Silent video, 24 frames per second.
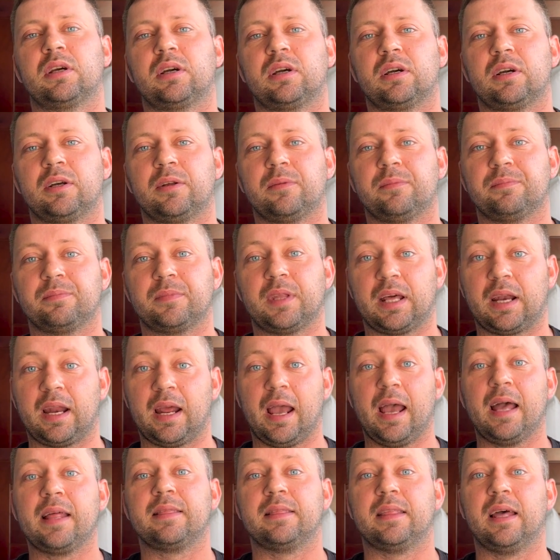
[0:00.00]
and I
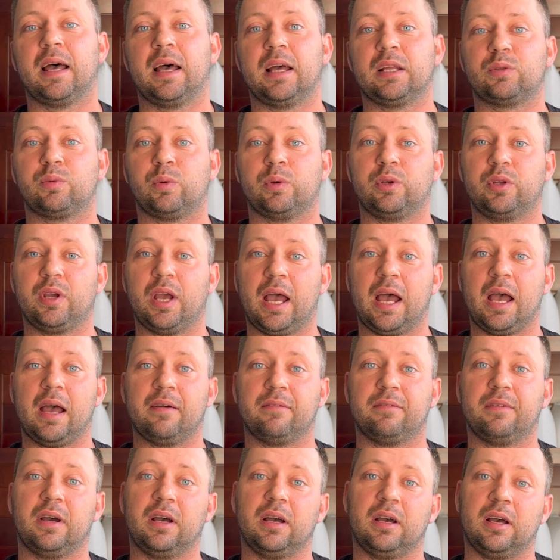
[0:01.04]
had that when you
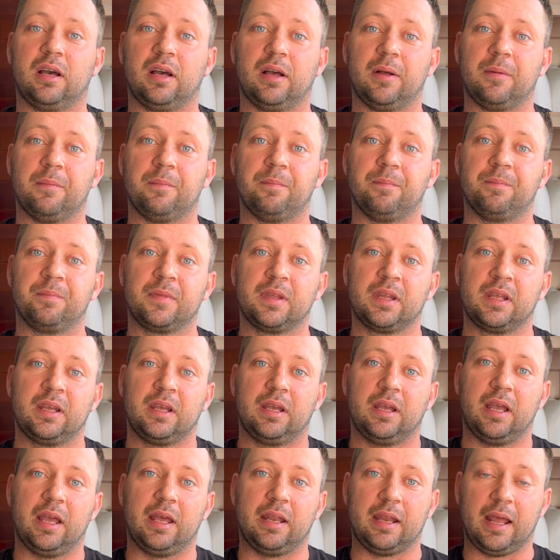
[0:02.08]
have
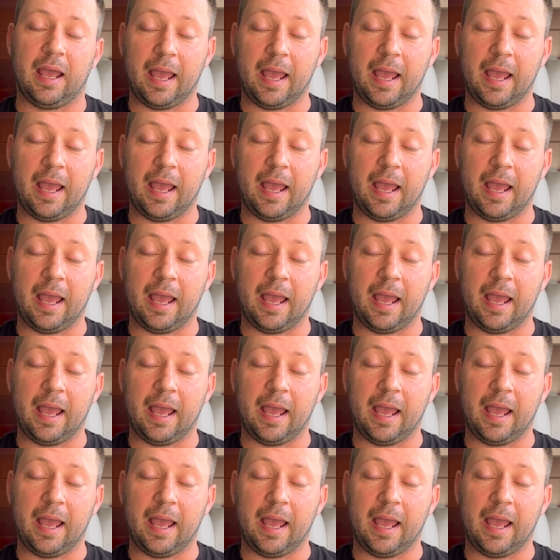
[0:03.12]
an